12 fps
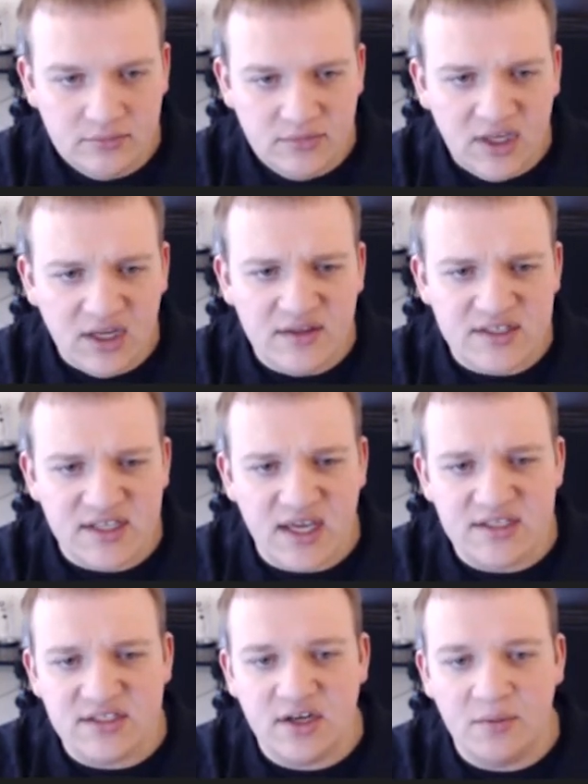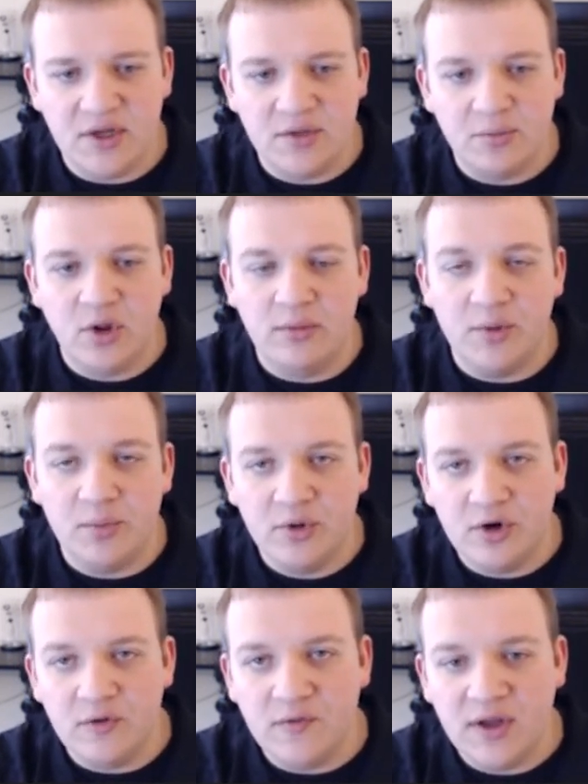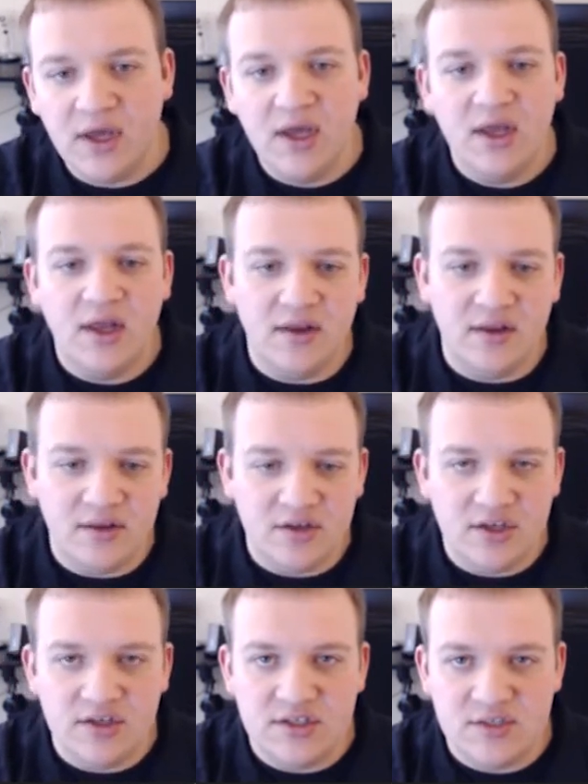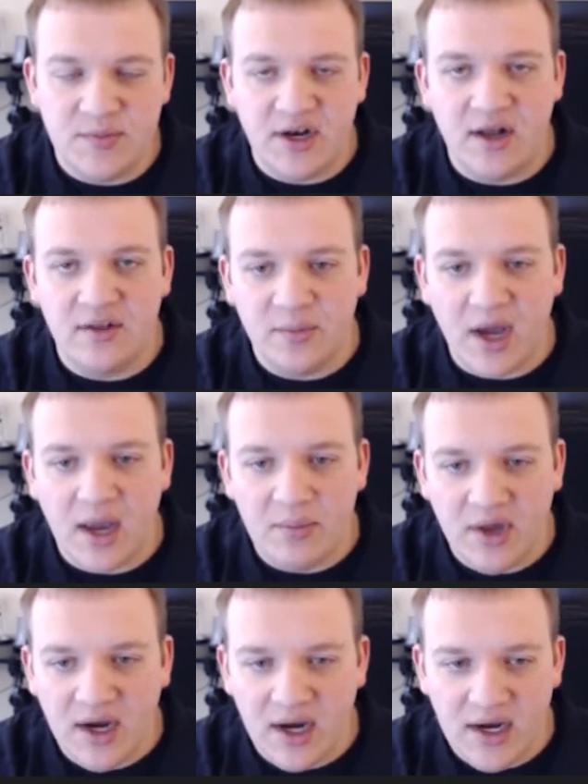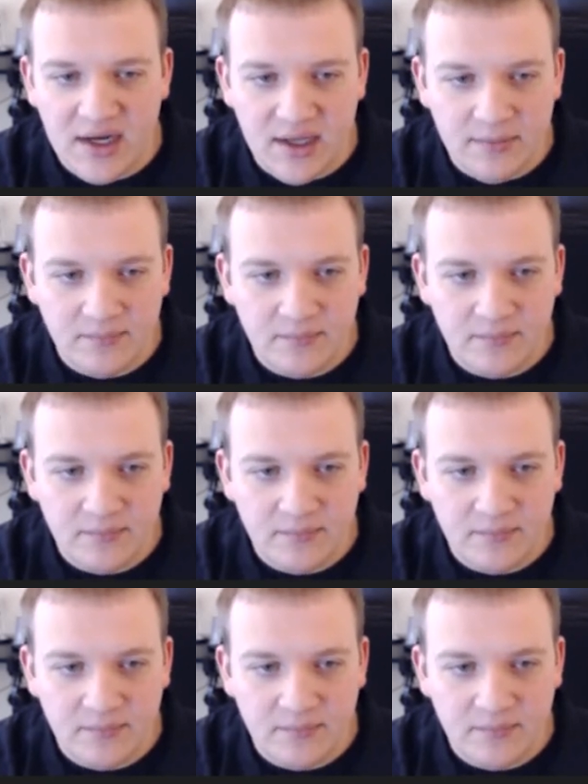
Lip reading: In this case, it's going to be deployment approved, and then spit out the pipeline ID.